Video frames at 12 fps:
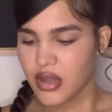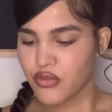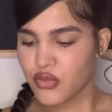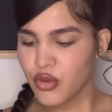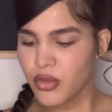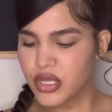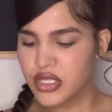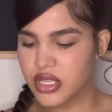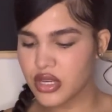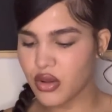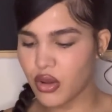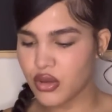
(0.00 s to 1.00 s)
rumors
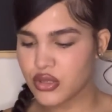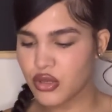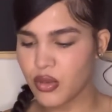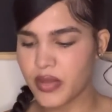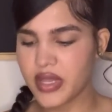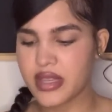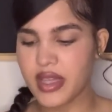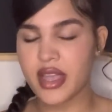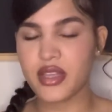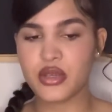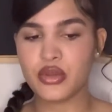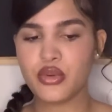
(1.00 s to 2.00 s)
can also be
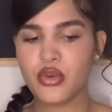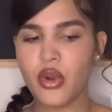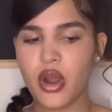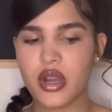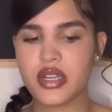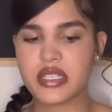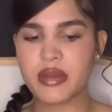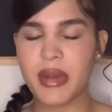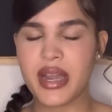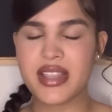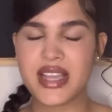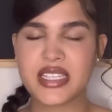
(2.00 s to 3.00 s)
that you are
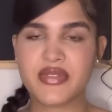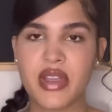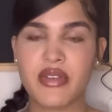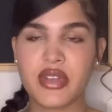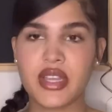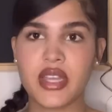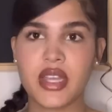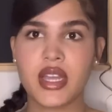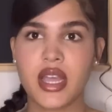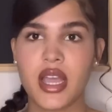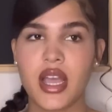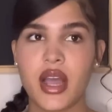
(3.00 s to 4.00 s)
somebody that's very
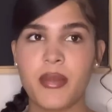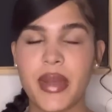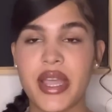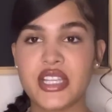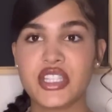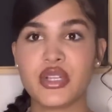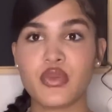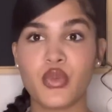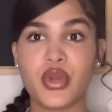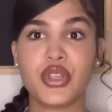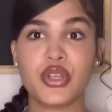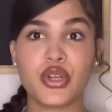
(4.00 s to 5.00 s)
patient
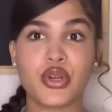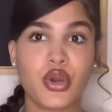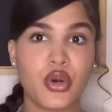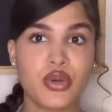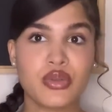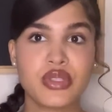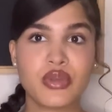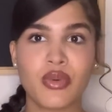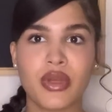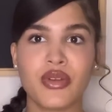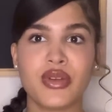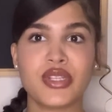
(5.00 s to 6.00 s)
with your goals,
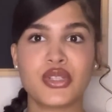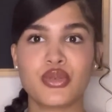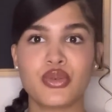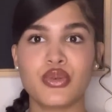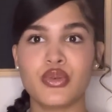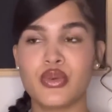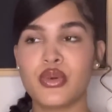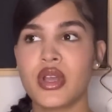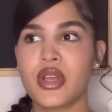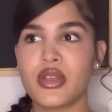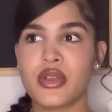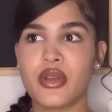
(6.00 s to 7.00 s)
whether it's to,
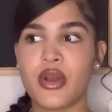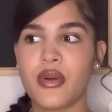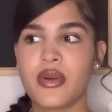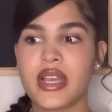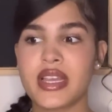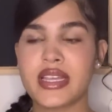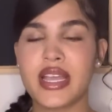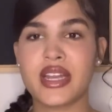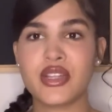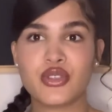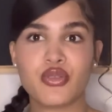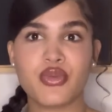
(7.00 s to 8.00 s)
you know, get
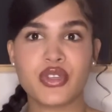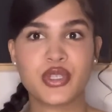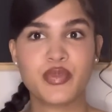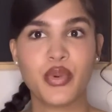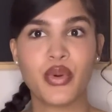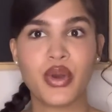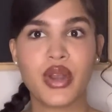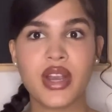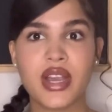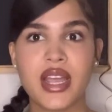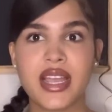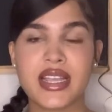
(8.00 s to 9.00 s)
into a
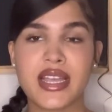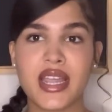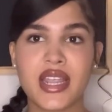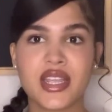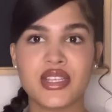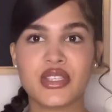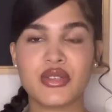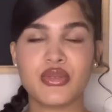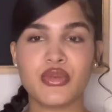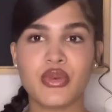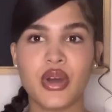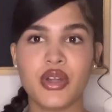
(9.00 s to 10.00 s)
sport, getting
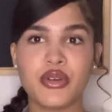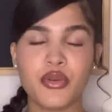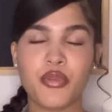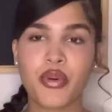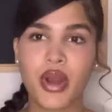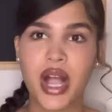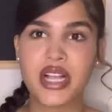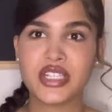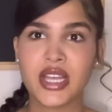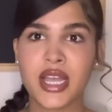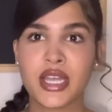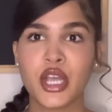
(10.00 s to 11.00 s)
into a new
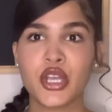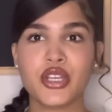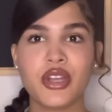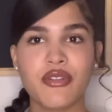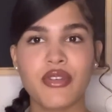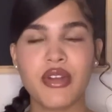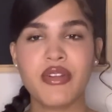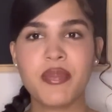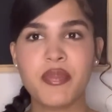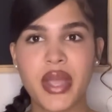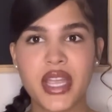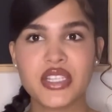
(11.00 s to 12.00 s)
project. You're very
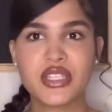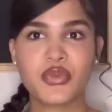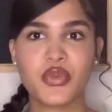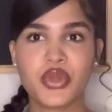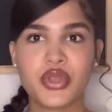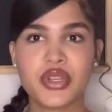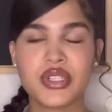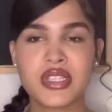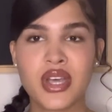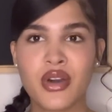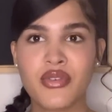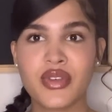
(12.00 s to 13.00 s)
patient with
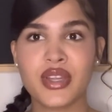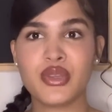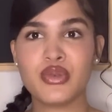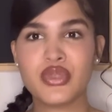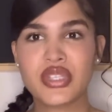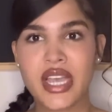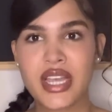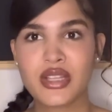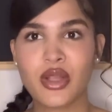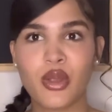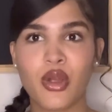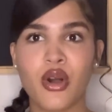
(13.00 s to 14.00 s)
yourself and you take
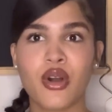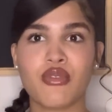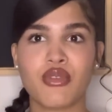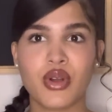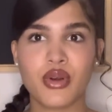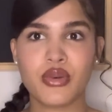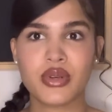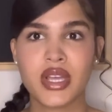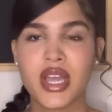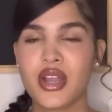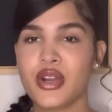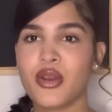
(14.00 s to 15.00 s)
the long road.
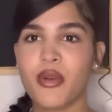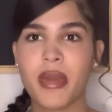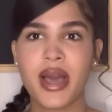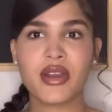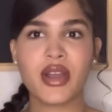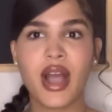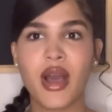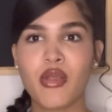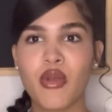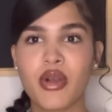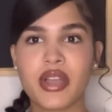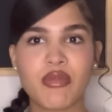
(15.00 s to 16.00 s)
No matter how
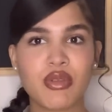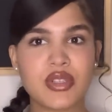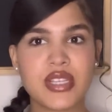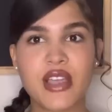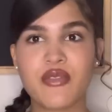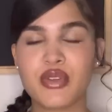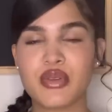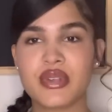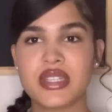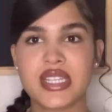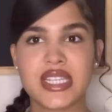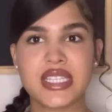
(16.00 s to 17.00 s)
long it will take for you to
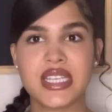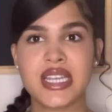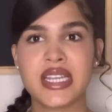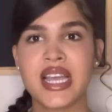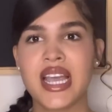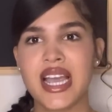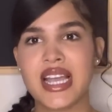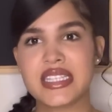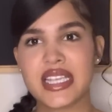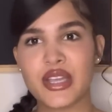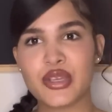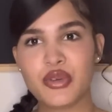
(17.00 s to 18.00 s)
succeed, it's
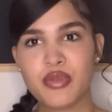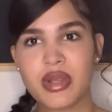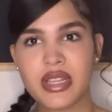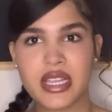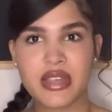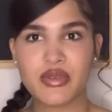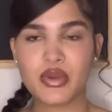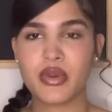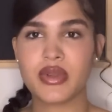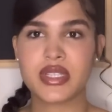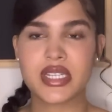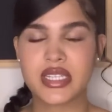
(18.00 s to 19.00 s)
like you believe you
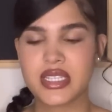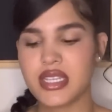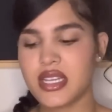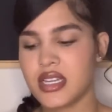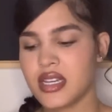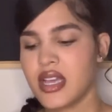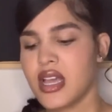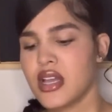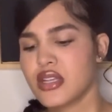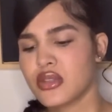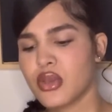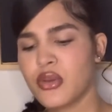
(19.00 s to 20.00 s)
will succeed.
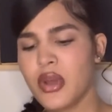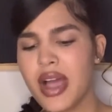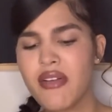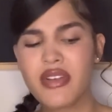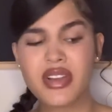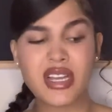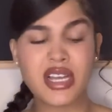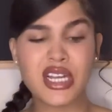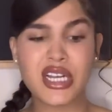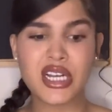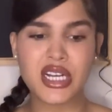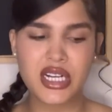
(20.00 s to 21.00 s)
So you have a
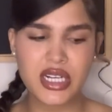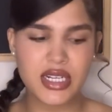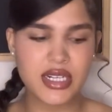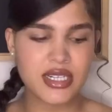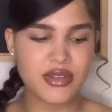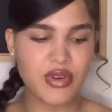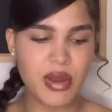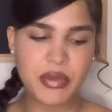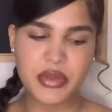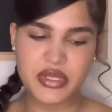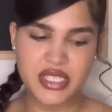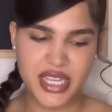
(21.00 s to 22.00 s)
good
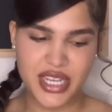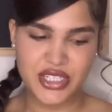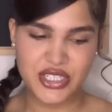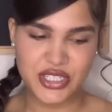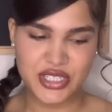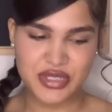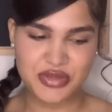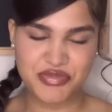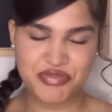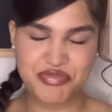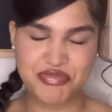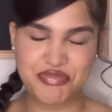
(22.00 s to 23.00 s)
reputation.
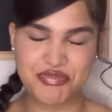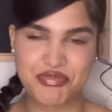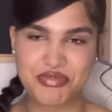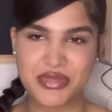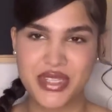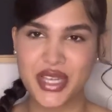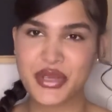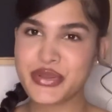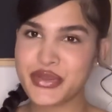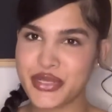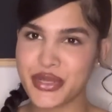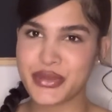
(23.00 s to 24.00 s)
You
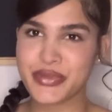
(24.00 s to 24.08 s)
do.